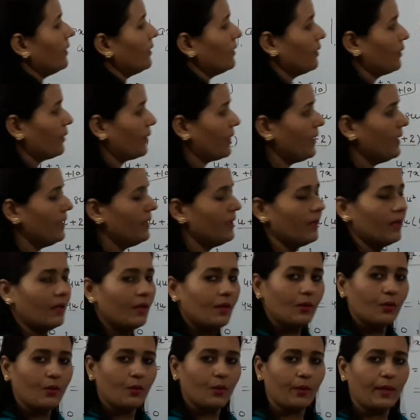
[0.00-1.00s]
Okay,
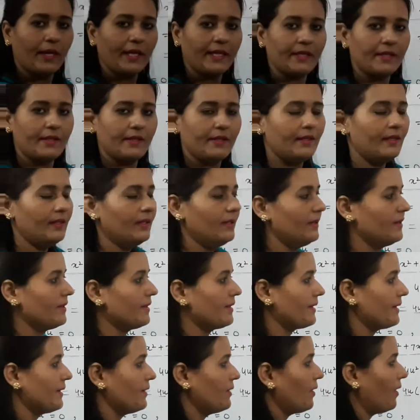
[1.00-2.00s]
to get the
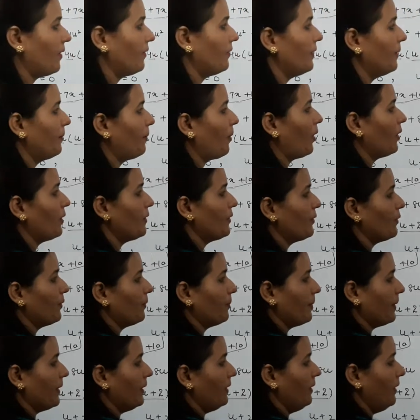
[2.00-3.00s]
zero of the
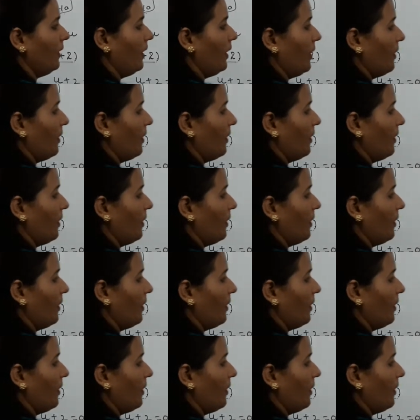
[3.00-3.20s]
polynomial,